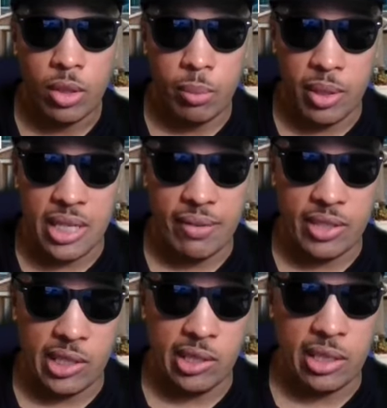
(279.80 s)
You must have
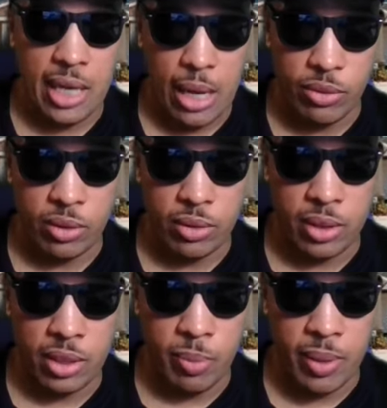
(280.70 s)
existing housing
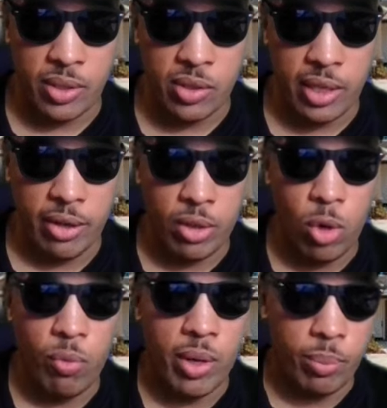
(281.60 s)
expenses,
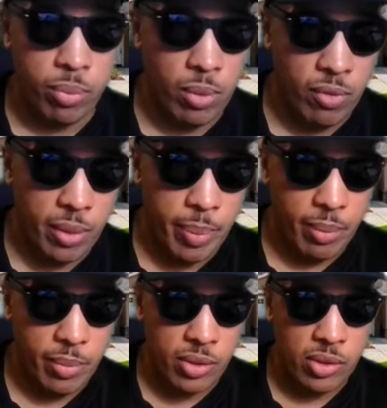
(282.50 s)
ergo rent
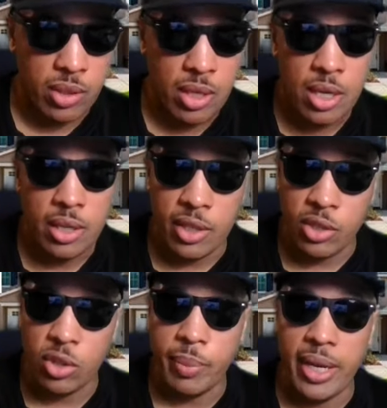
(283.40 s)
payments. This
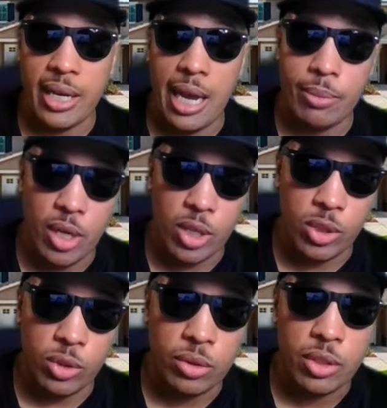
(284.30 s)
could be a game
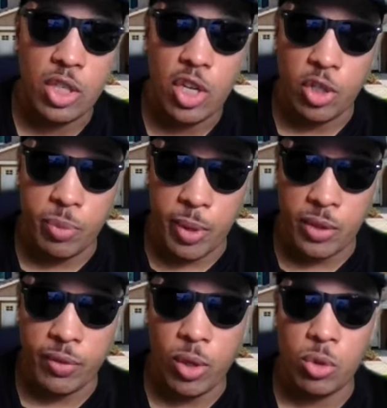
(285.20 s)
changer,
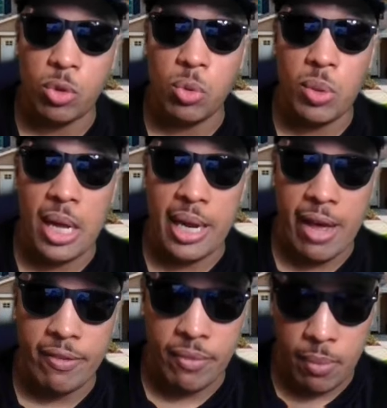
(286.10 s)
especially for those who do
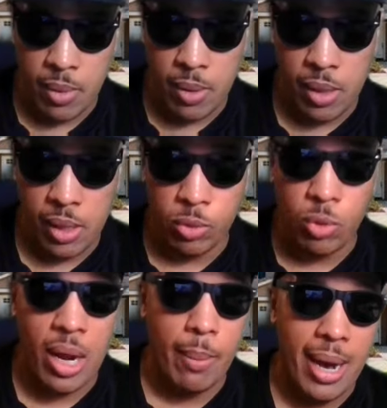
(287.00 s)

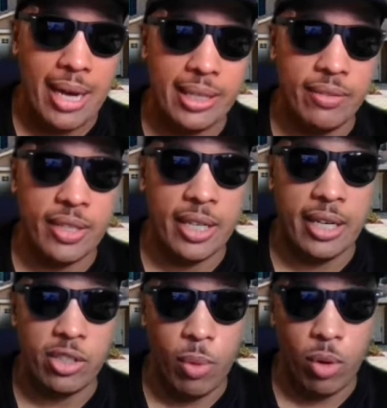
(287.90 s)
not mind living in
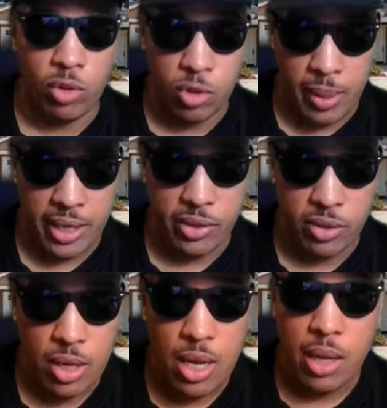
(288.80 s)
a smaller space.
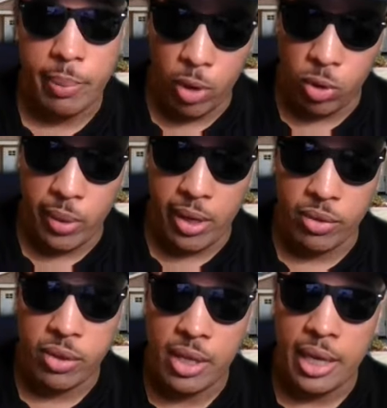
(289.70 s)
Build
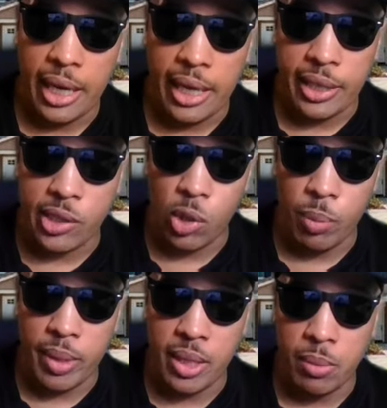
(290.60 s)
wealth and so
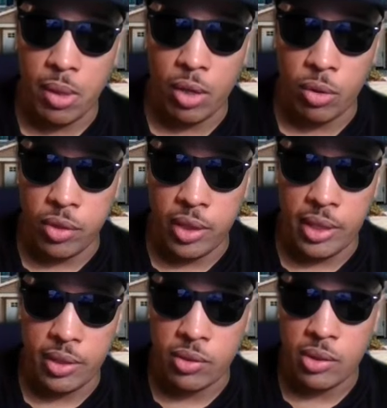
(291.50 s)
many other
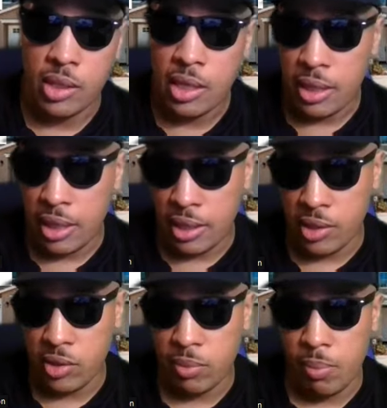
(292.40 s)
things, then
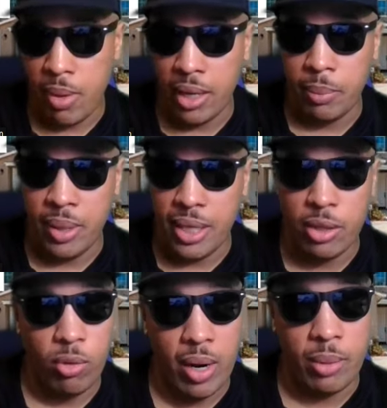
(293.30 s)
this may be
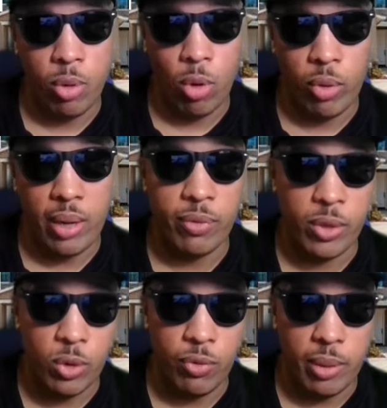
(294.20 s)
the right program for
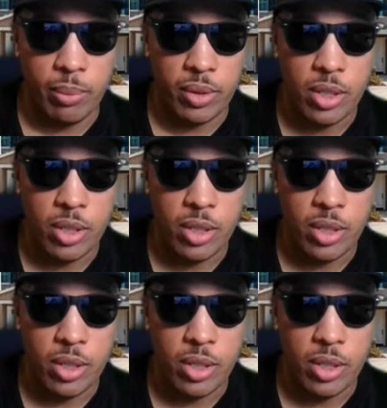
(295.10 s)
you, family.